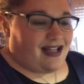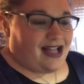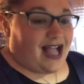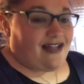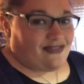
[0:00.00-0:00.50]

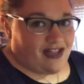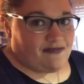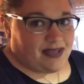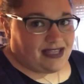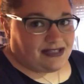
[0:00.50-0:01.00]
I love
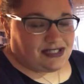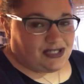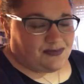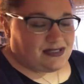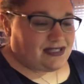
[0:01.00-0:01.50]
making
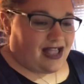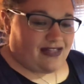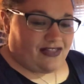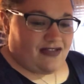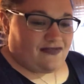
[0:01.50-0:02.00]
soups. I
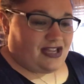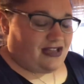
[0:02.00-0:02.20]
love